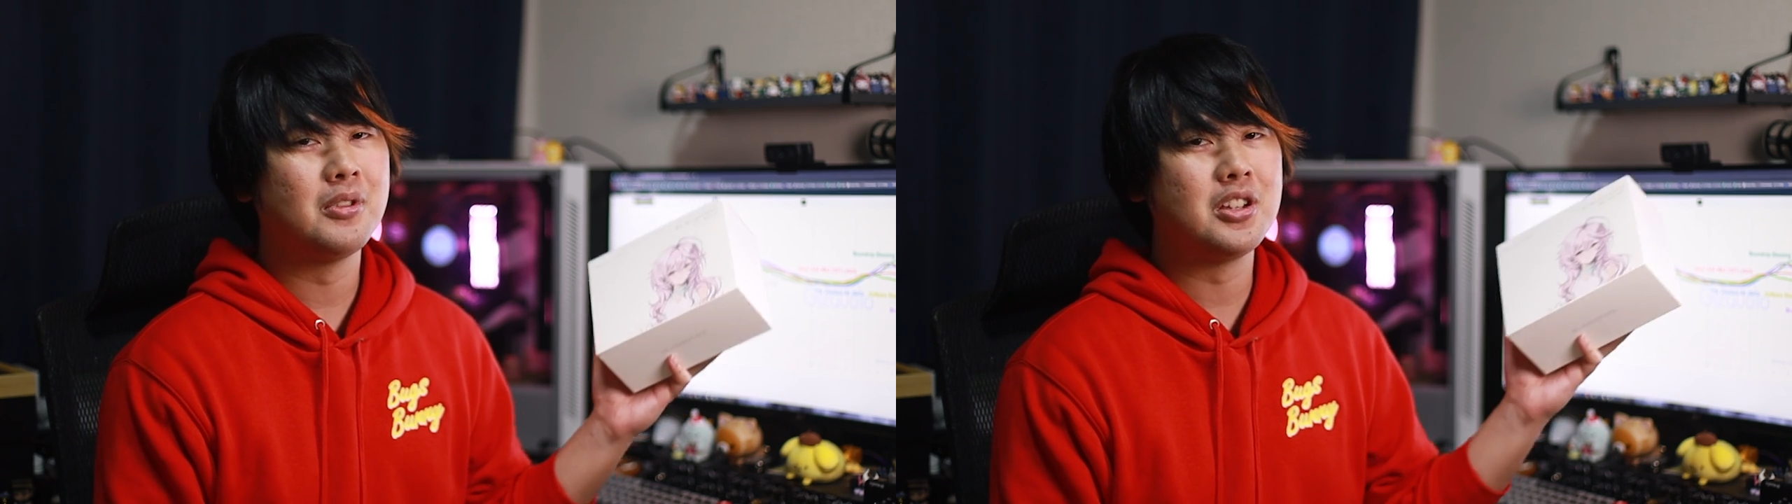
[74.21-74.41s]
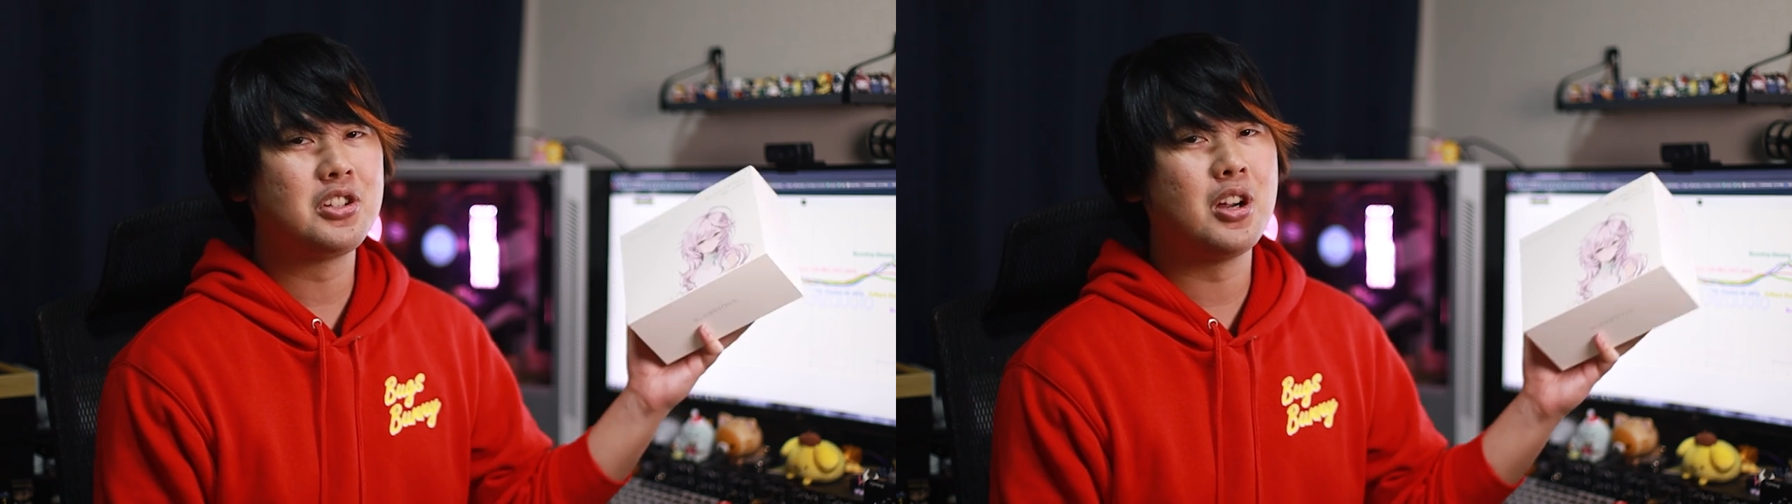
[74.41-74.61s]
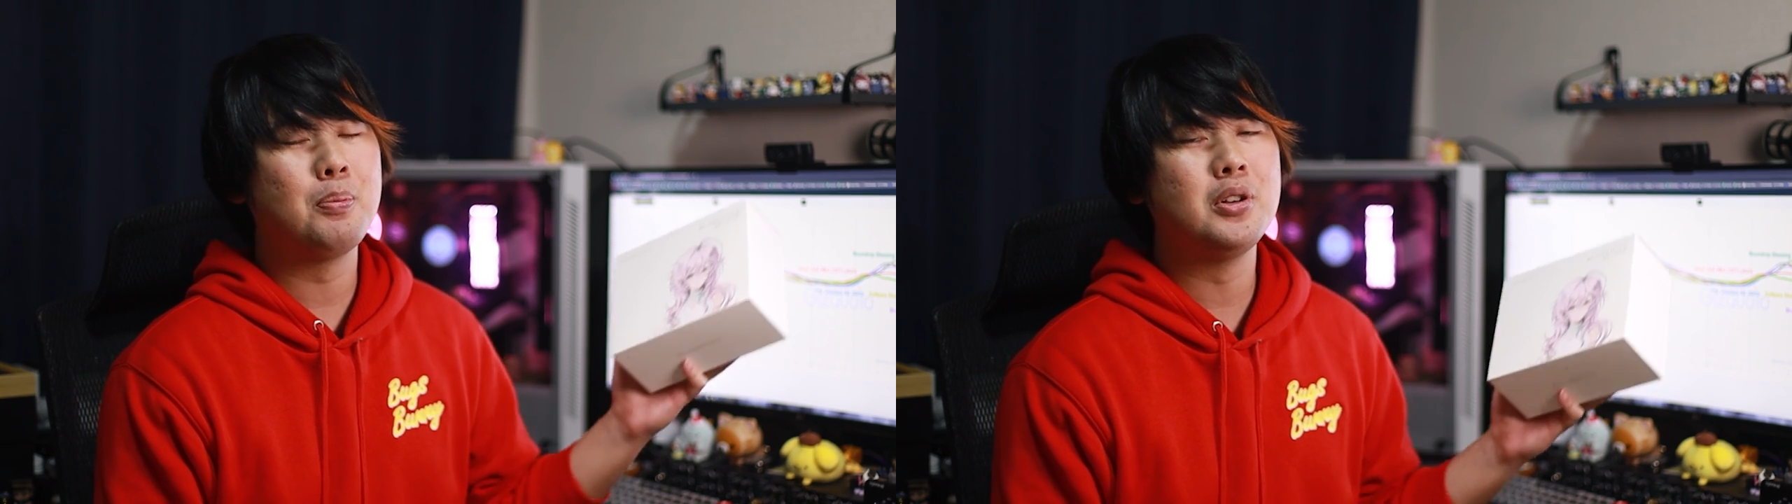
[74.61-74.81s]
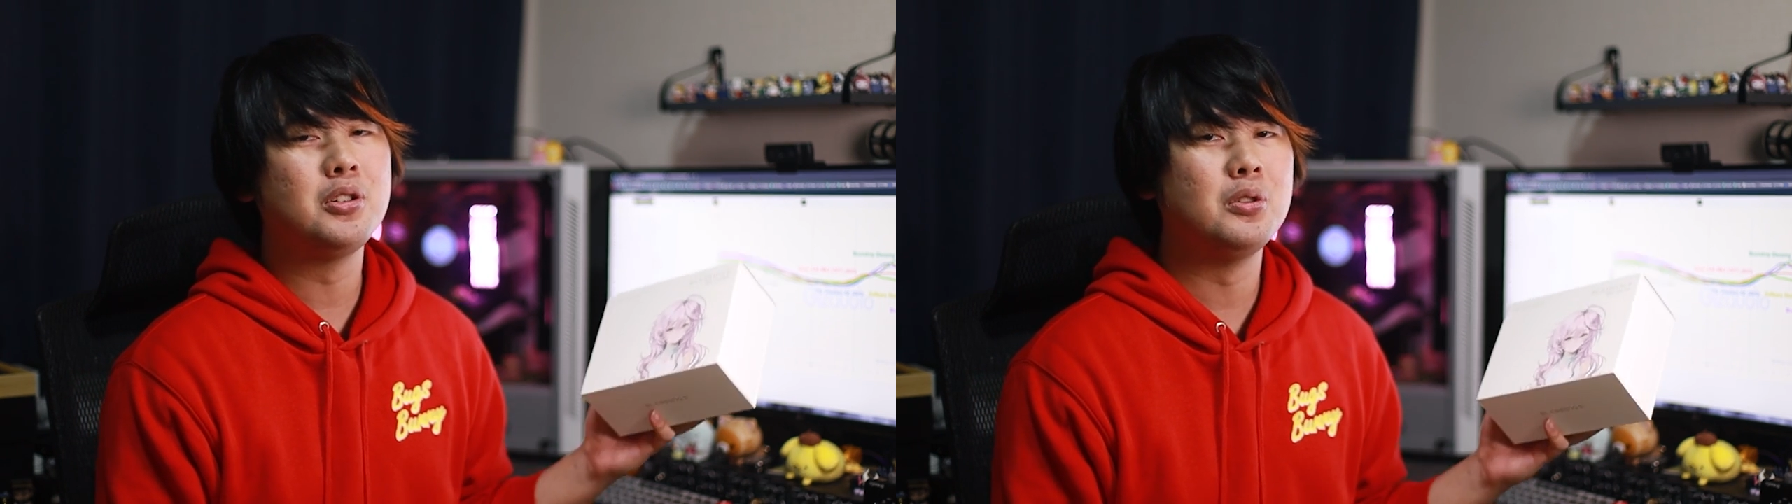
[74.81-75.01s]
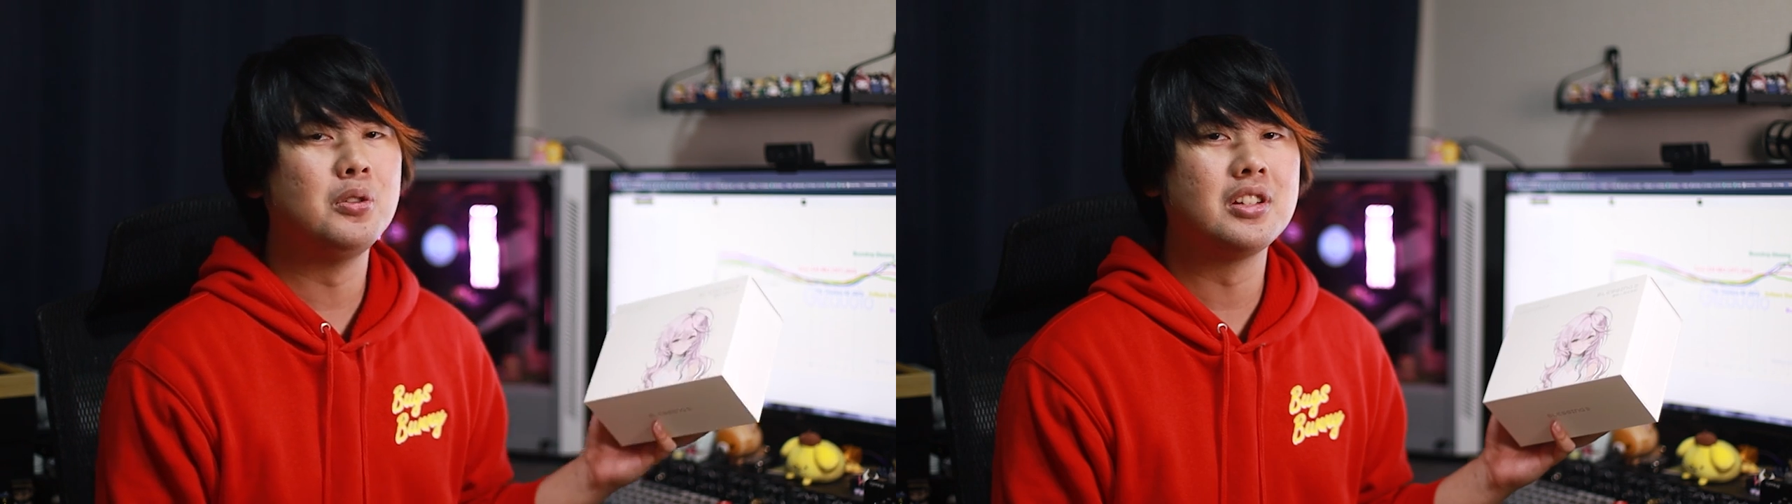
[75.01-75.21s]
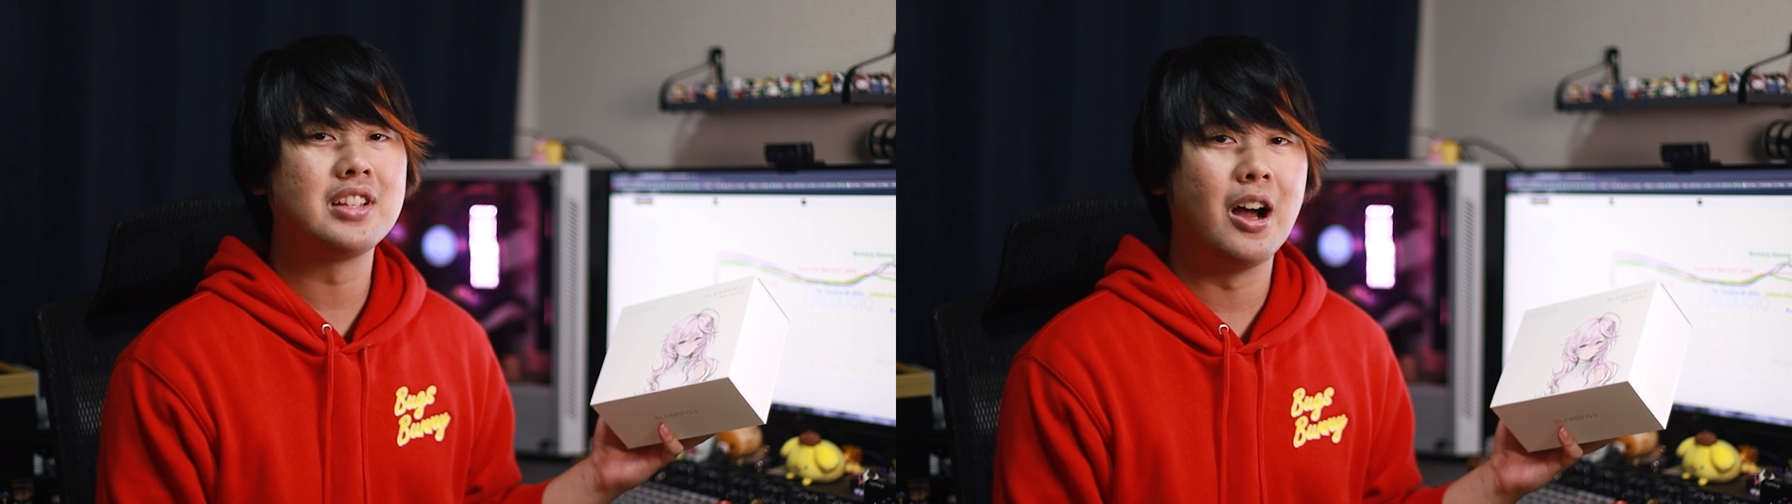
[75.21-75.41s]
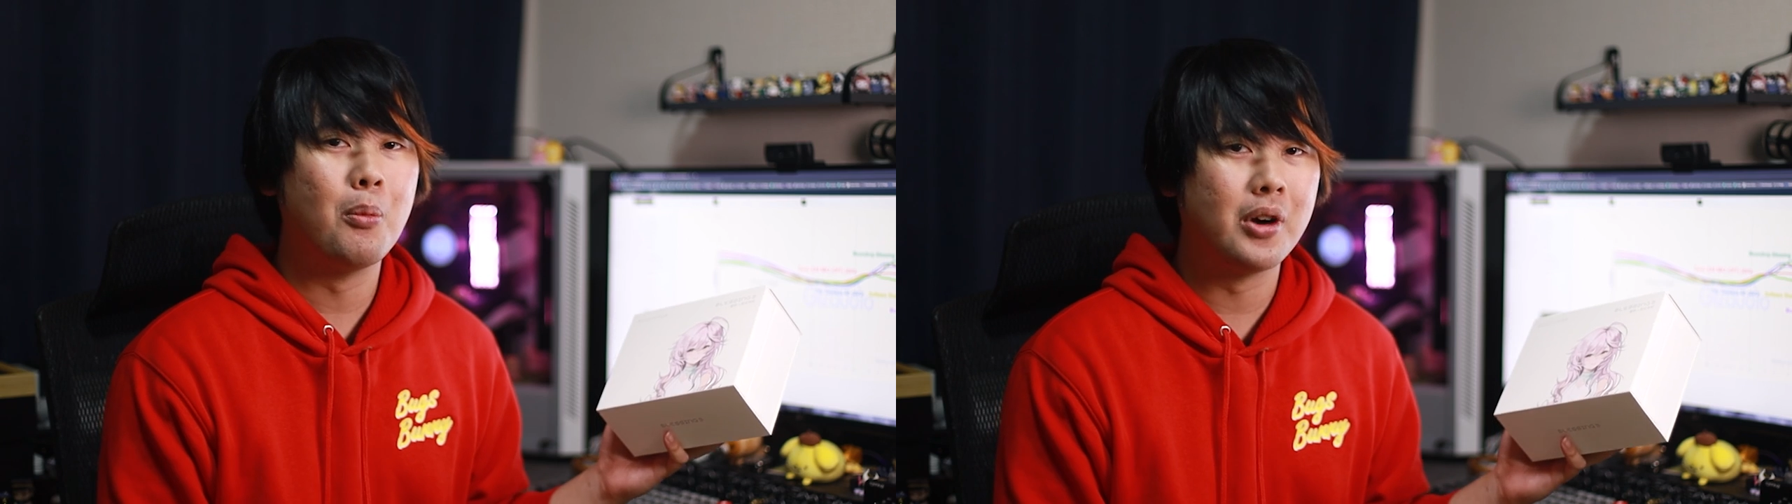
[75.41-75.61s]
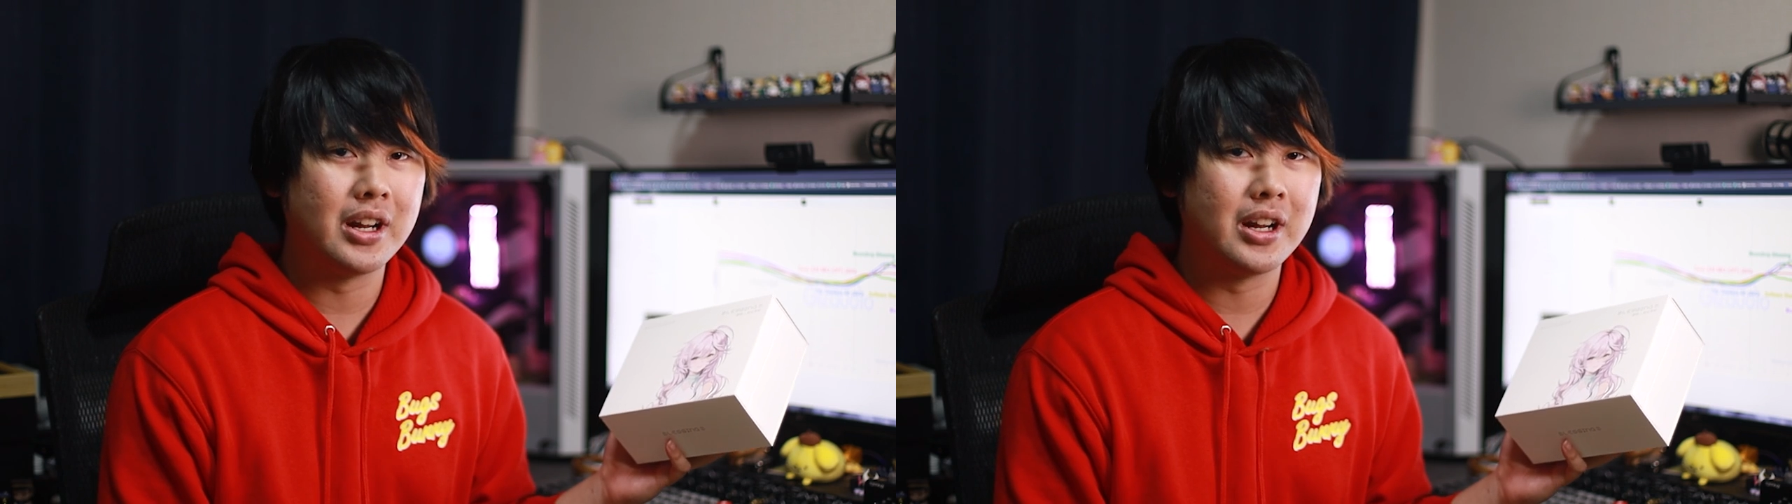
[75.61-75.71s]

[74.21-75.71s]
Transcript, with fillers: let's jump into the sound